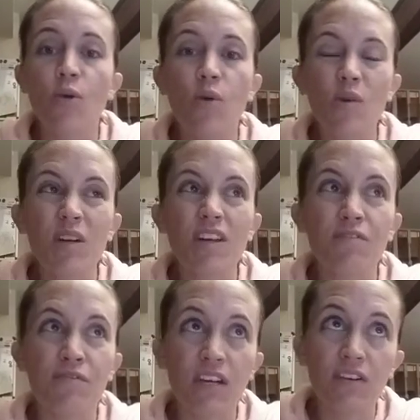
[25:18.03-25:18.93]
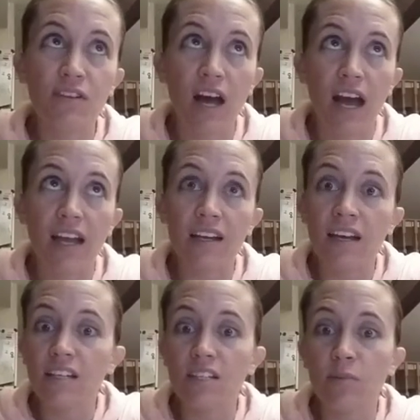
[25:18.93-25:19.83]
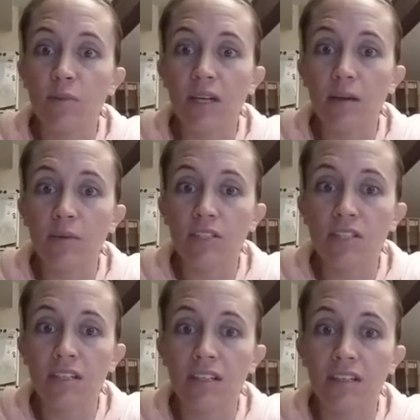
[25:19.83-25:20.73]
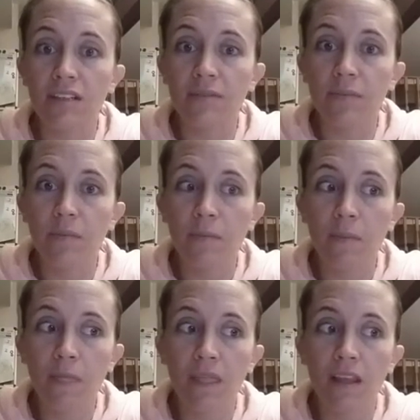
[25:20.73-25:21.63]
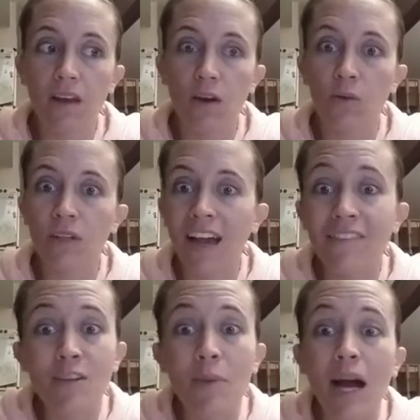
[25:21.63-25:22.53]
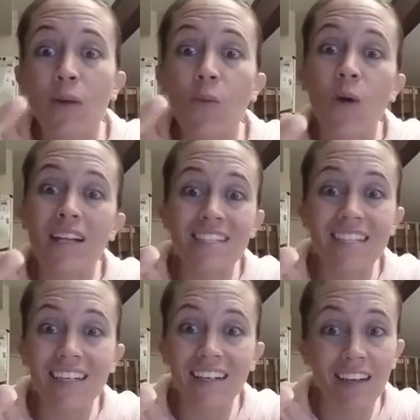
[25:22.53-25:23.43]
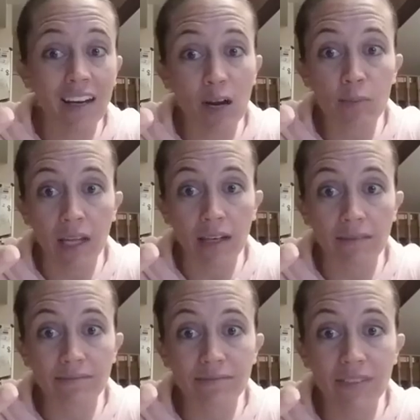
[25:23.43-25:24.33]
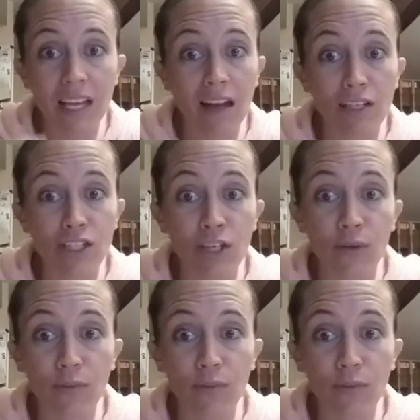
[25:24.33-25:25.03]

What would it feel like to be able to only have to buy one seat in an airplane and not two?